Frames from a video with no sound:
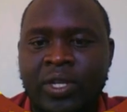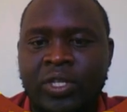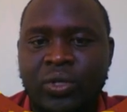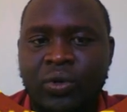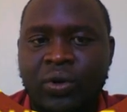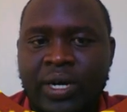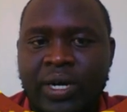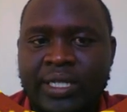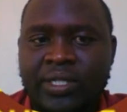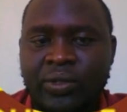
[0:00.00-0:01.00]
So
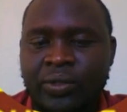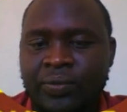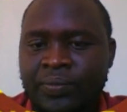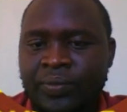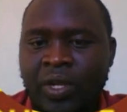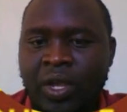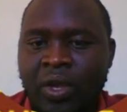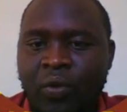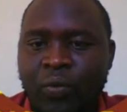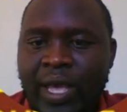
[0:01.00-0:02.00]
let's go.
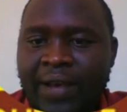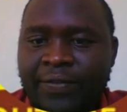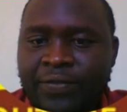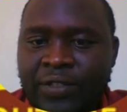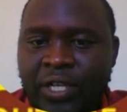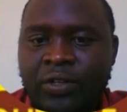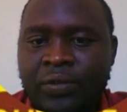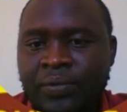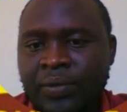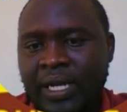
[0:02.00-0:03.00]
We have
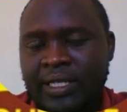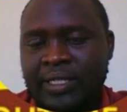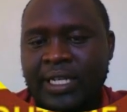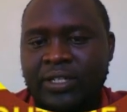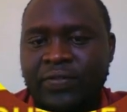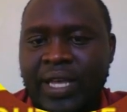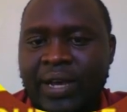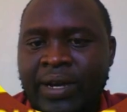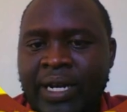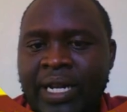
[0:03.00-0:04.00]
zero at the start of
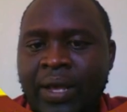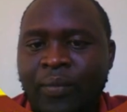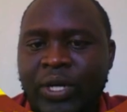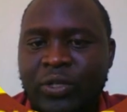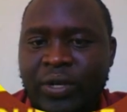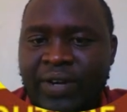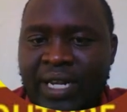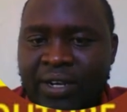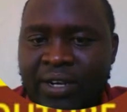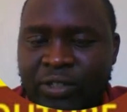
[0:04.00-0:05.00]
year one, but you have
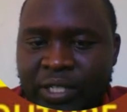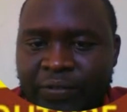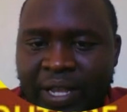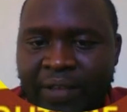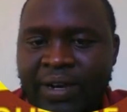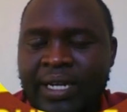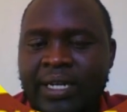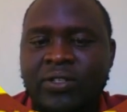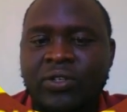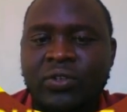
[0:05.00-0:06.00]
done our
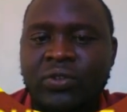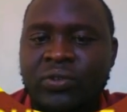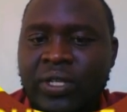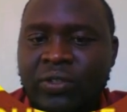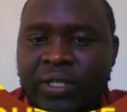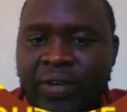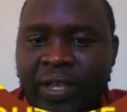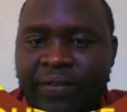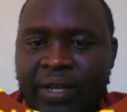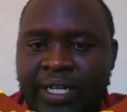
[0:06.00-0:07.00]
2,500. So take
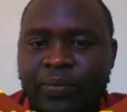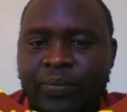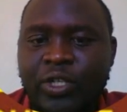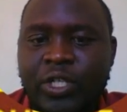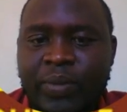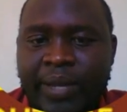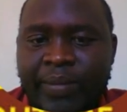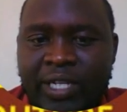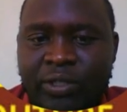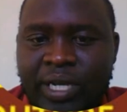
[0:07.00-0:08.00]
2,500 multiply
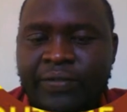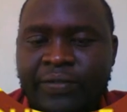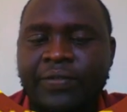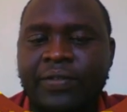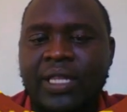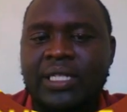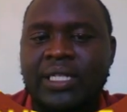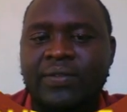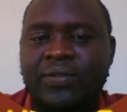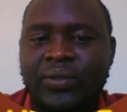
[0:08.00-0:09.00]
by 12. That
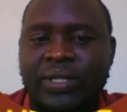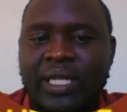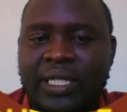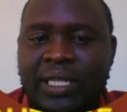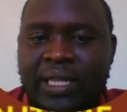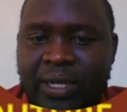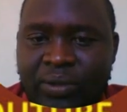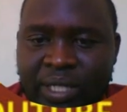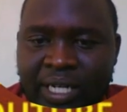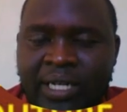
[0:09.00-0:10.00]
gives you
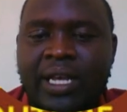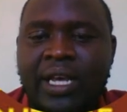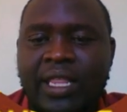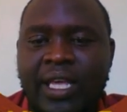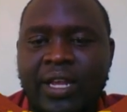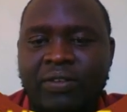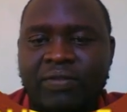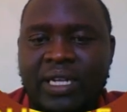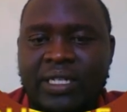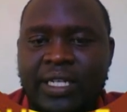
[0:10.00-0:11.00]
30,000 at the end of
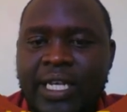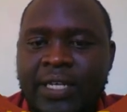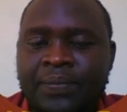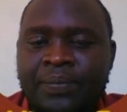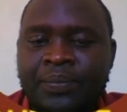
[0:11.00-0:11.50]
that year.